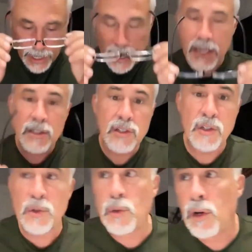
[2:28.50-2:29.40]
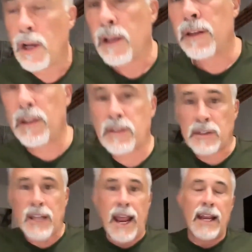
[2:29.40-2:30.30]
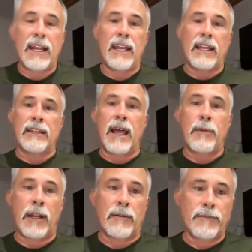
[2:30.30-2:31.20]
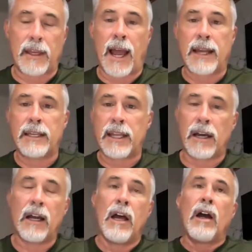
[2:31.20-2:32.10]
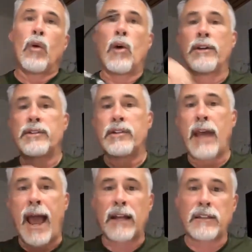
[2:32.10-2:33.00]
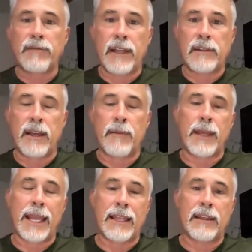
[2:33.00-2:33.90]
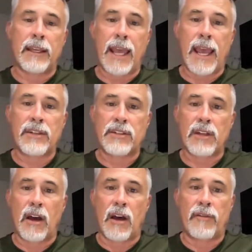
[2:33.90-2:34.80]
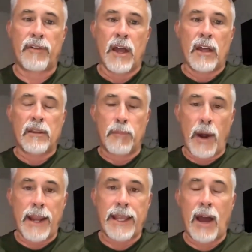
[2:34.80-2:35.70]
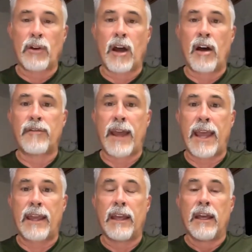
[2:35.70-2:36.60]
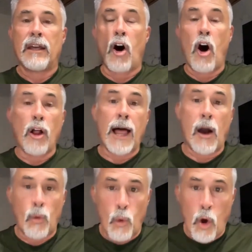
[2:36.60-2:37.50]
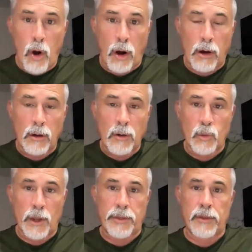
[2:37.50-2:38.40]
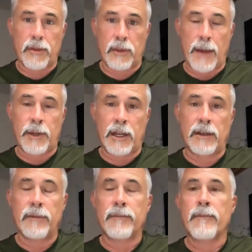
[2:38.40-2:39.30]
into the society in Lebanon. The idea was to activate them in the case of the breakout of a all-out war with Lebanon.